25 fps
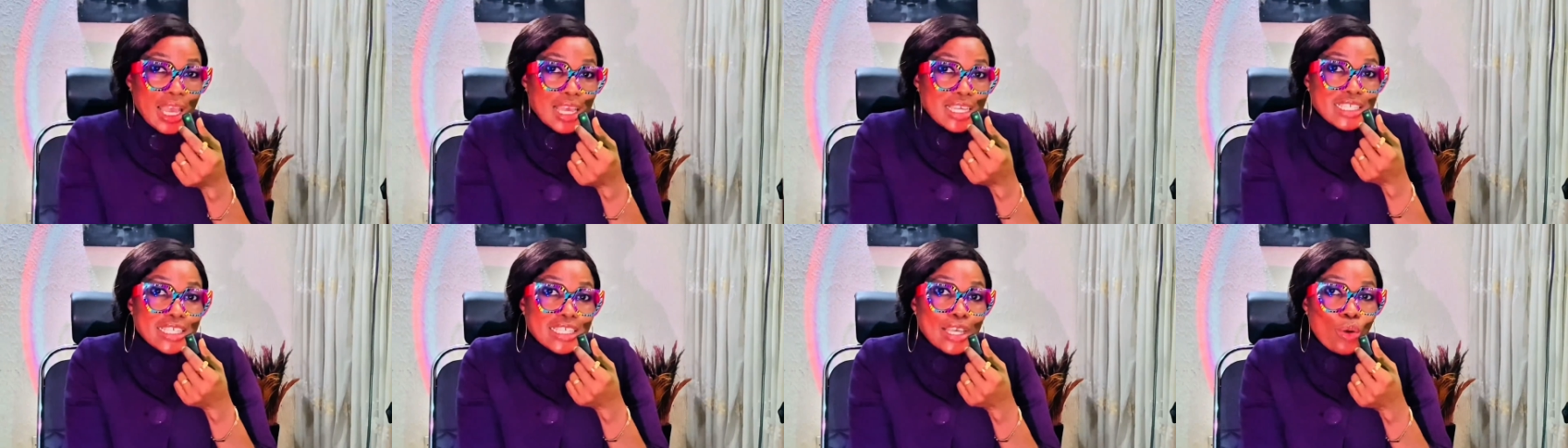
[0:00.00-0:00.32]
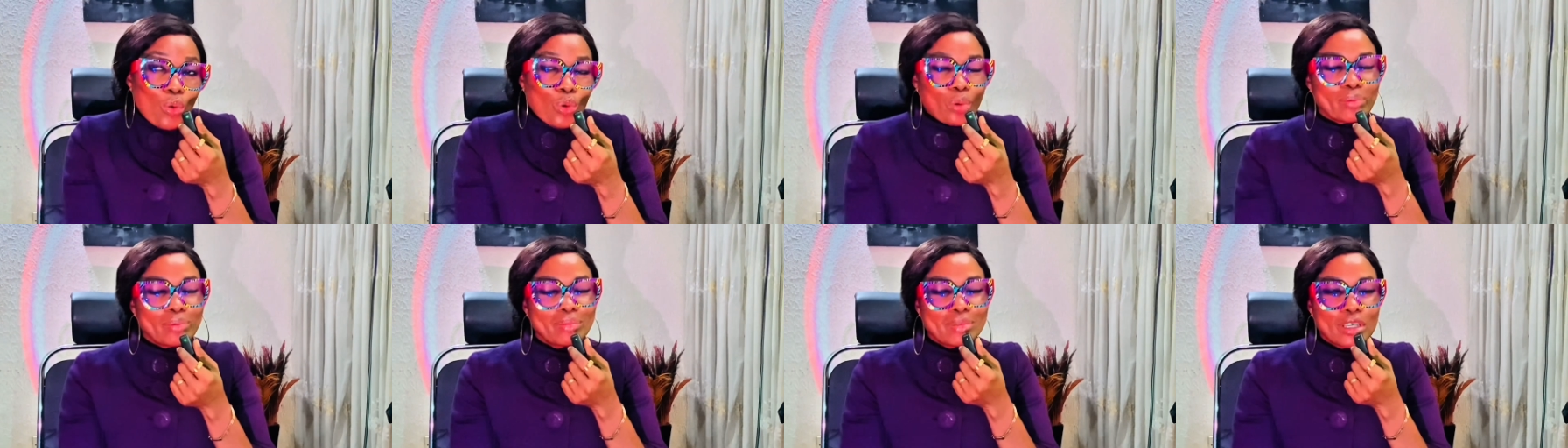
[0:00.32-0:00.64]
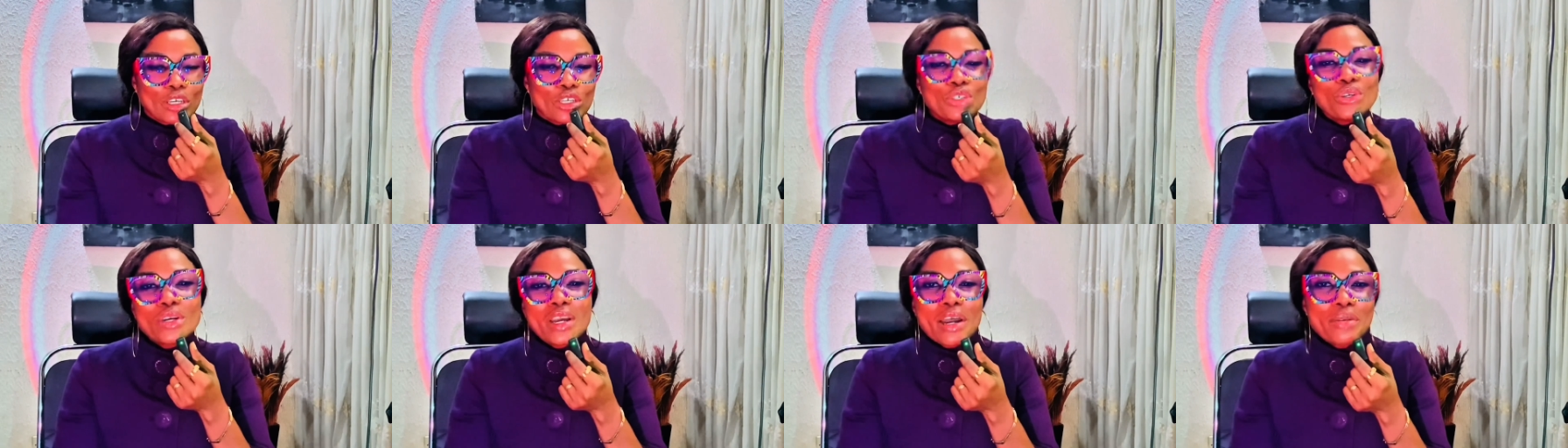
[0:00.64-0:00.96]
So
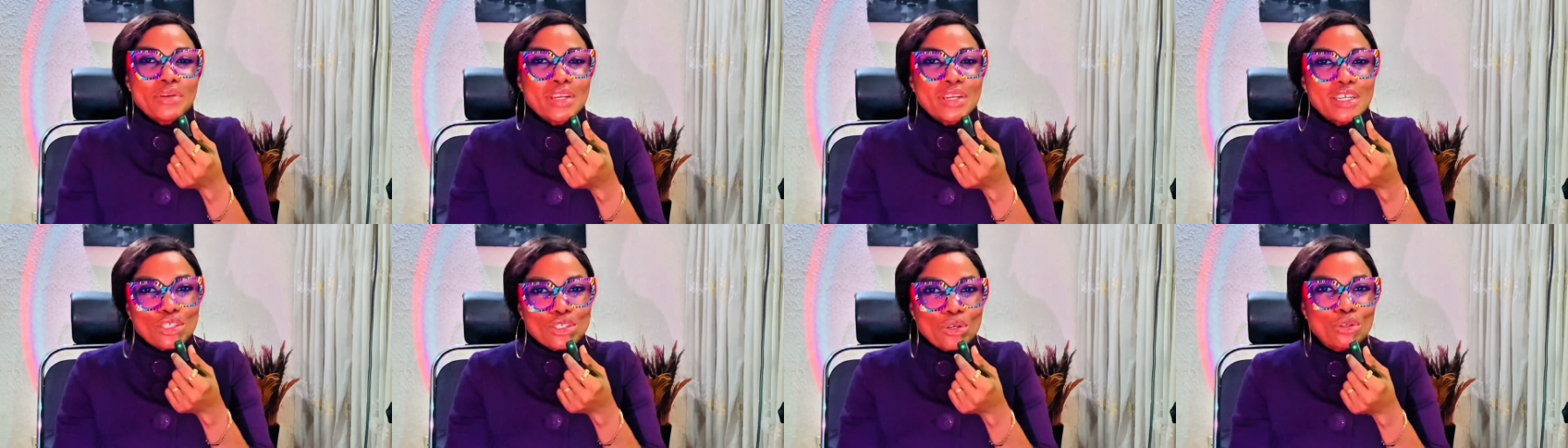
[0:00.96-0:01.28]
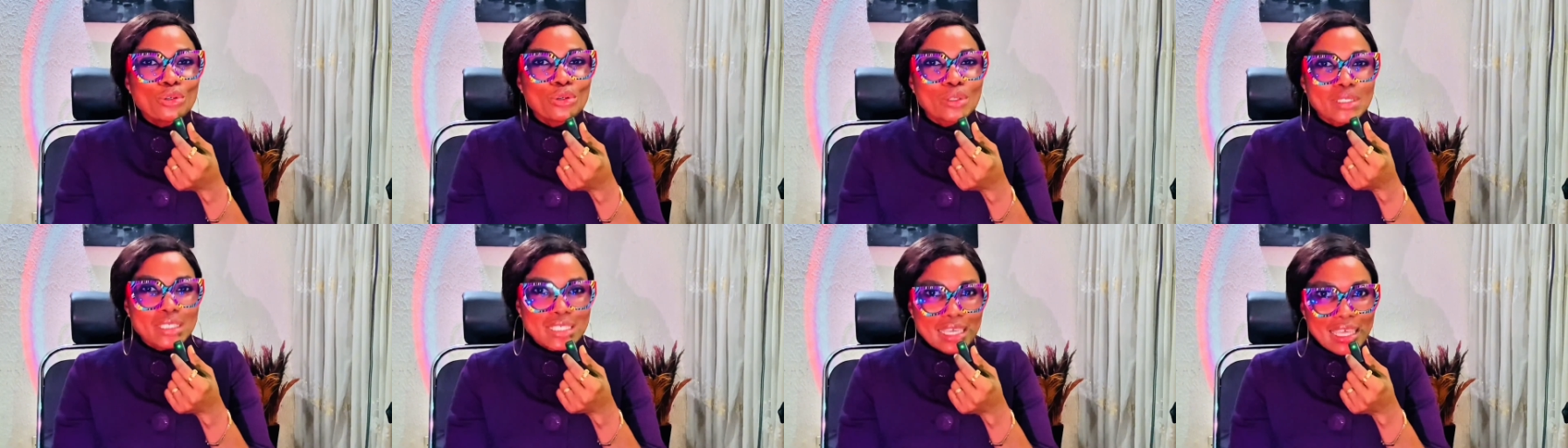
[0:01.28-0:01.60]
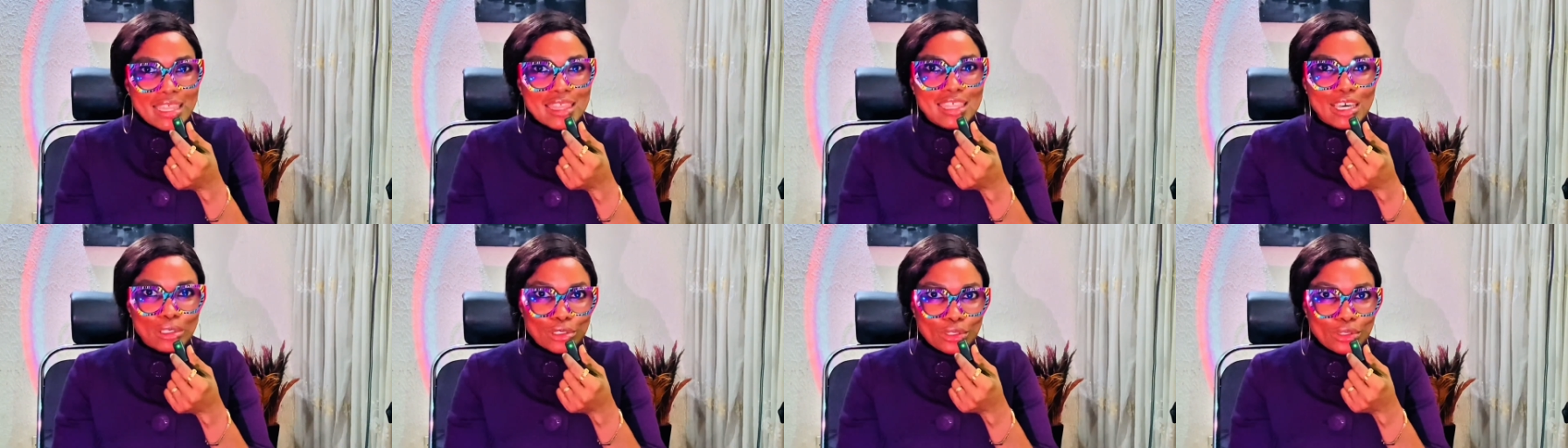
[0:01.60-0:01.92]
you can really turn your
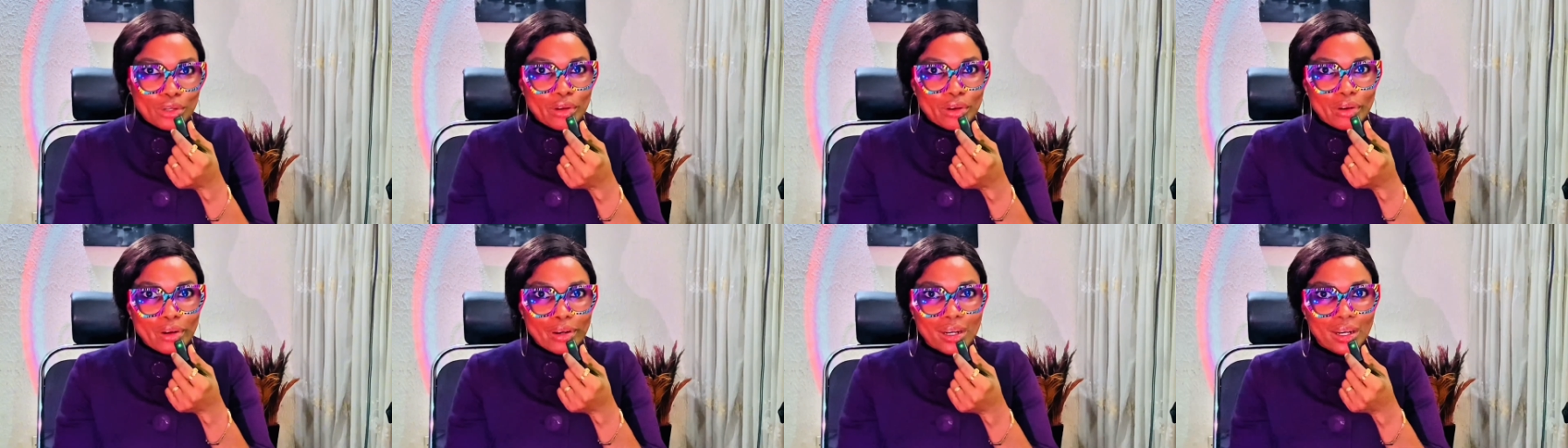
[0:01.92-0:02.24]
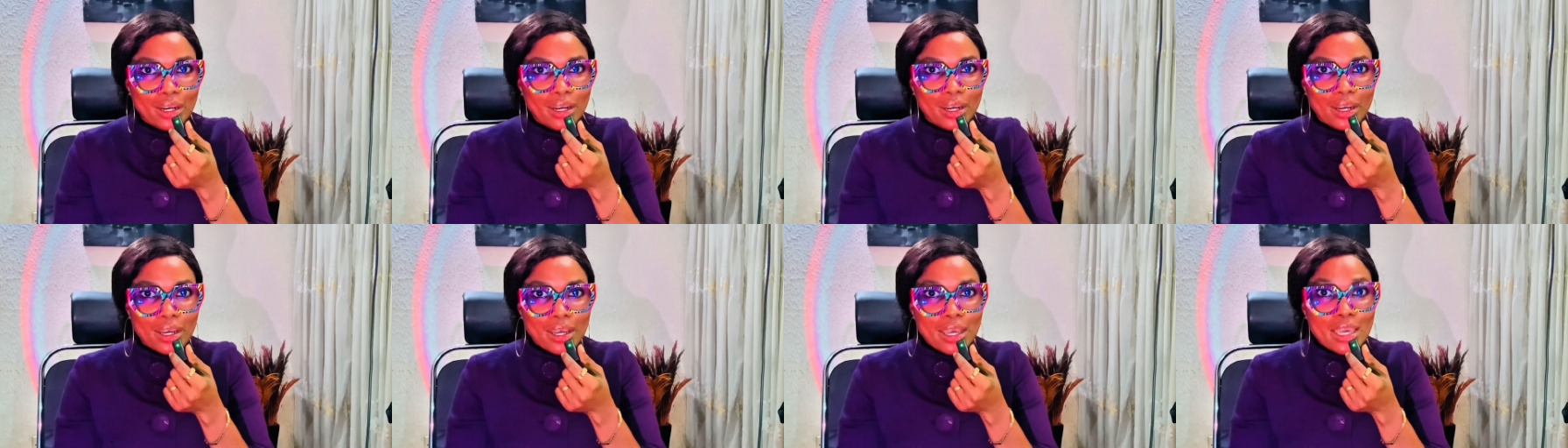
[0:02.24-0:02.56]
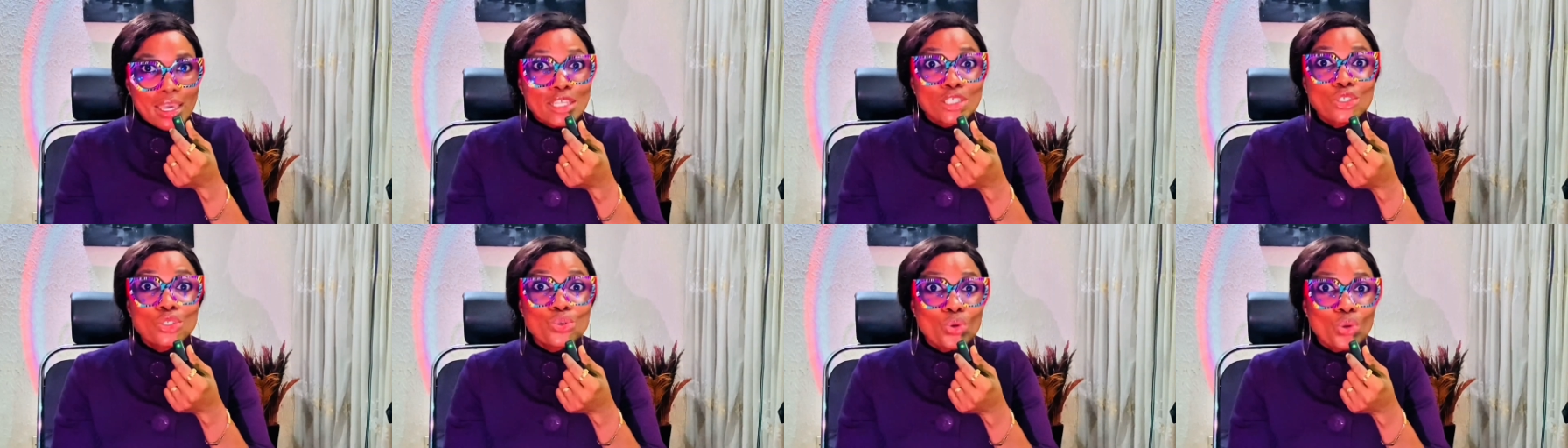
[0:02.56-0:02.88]
10,000 Naira
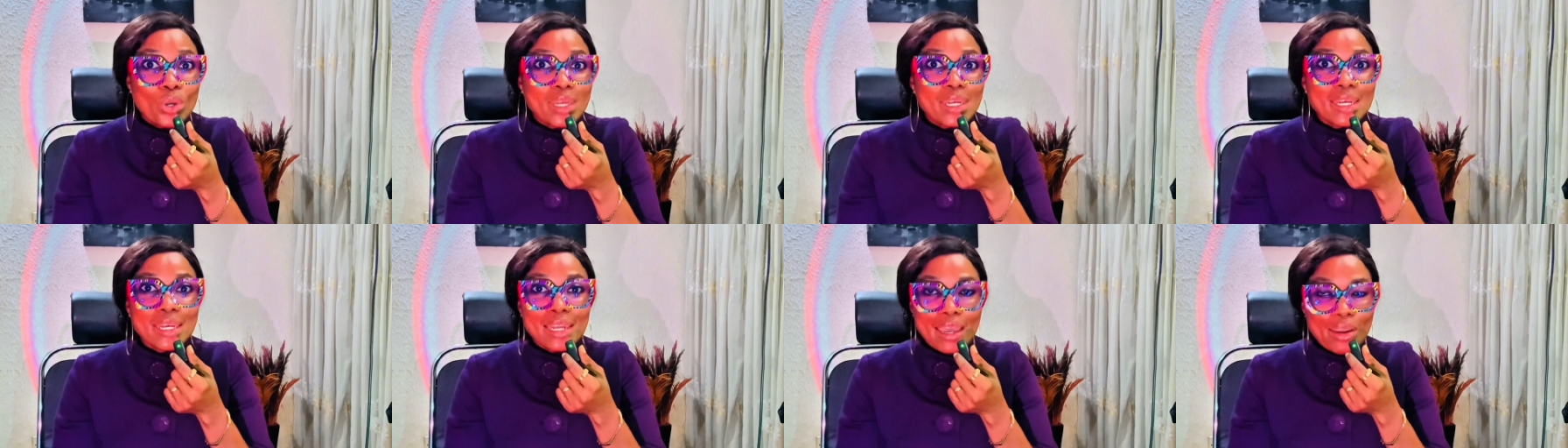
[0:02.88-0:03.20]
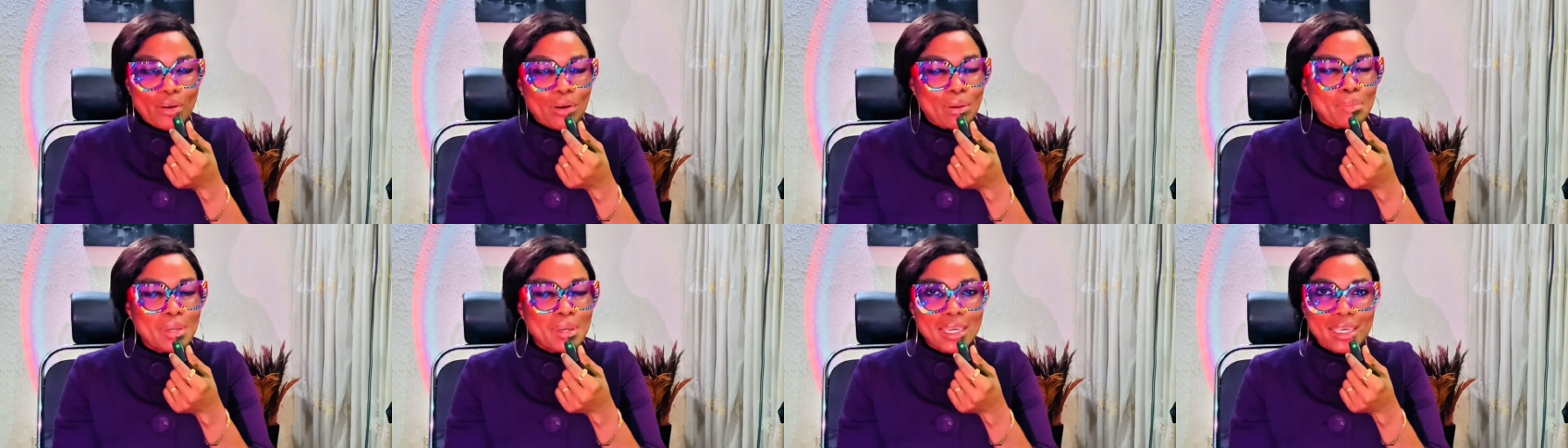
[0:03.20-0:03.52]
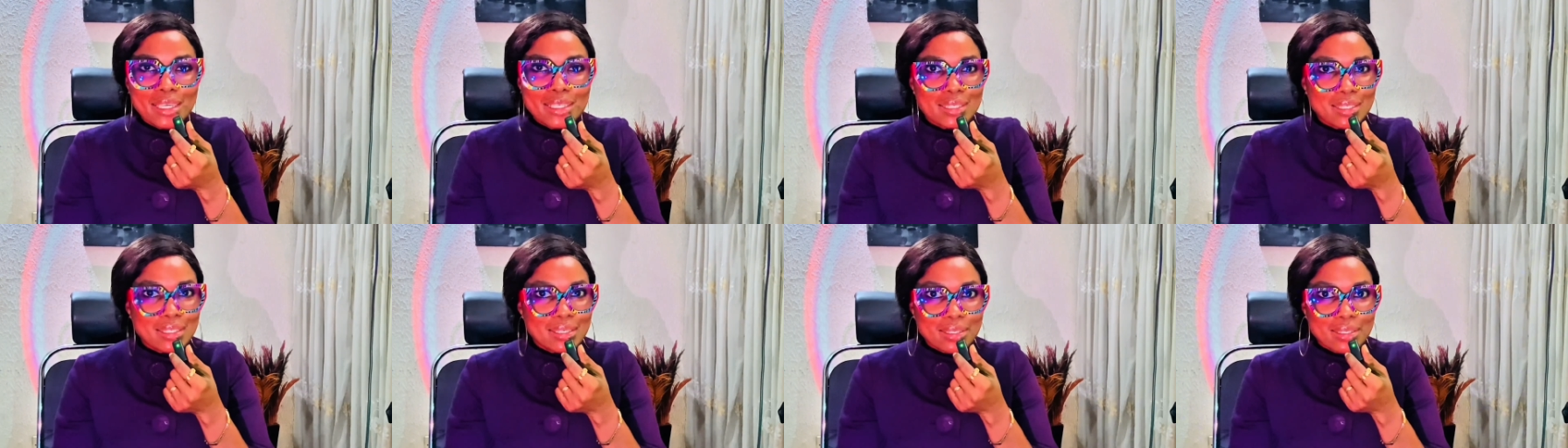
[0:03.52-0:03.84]
into a
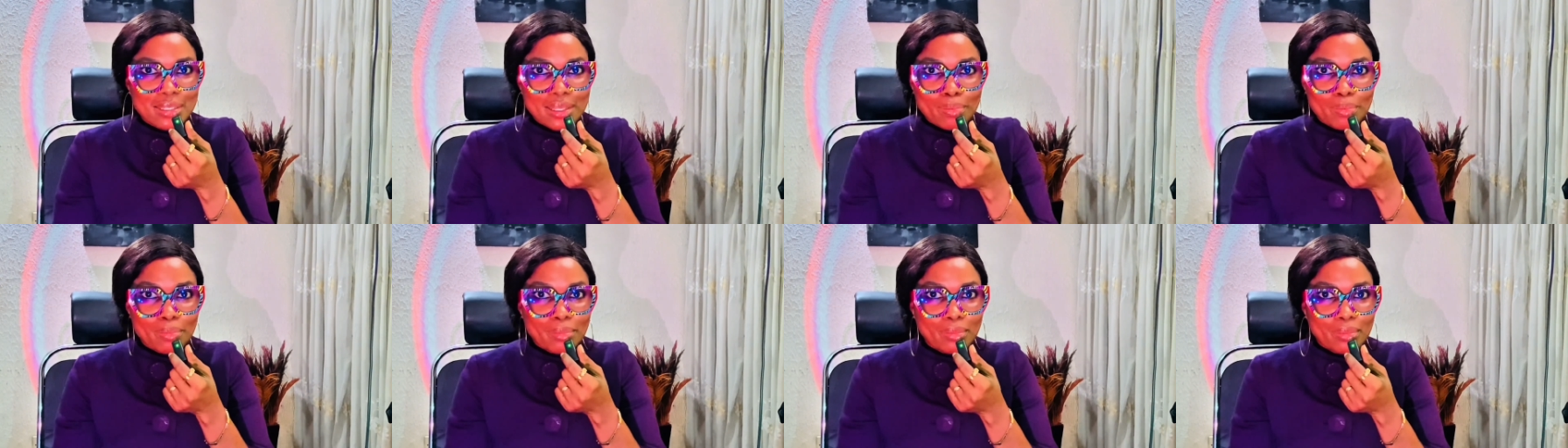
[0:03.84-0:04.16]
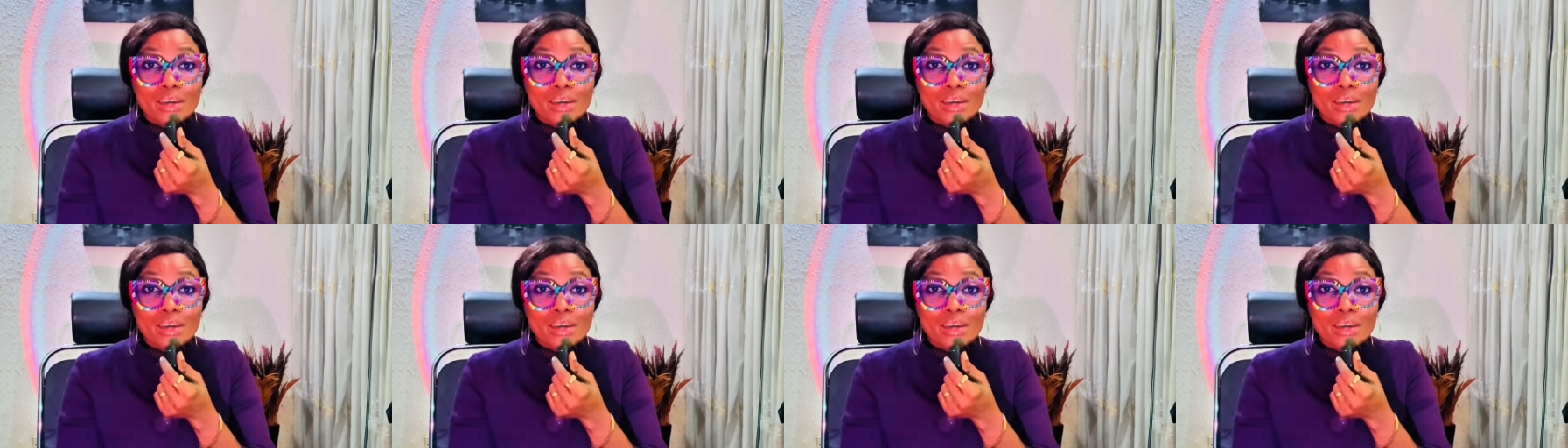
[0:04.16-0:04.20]
Naira-Making system.